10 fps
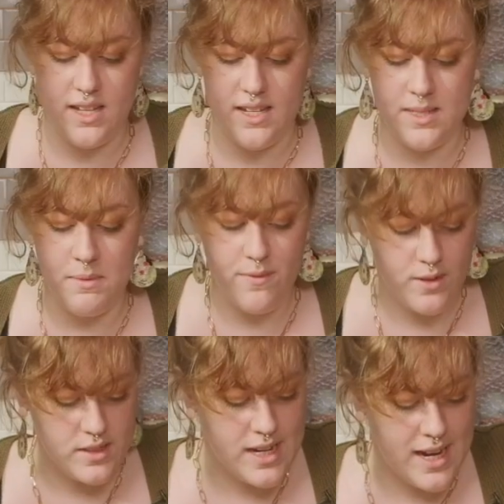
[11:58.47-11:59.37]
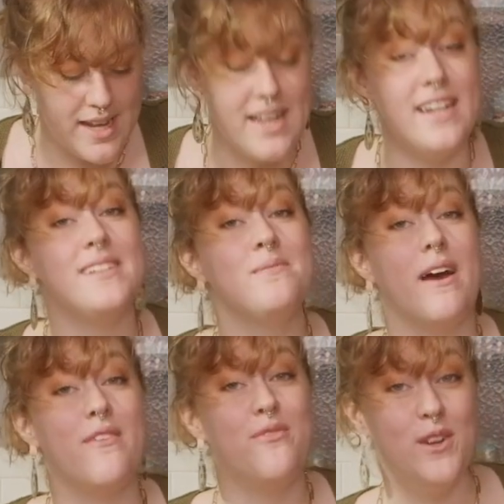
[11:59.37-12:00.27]
It is
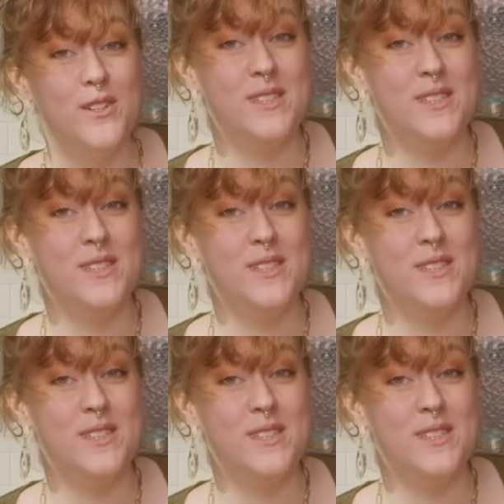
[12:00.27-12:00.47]
my first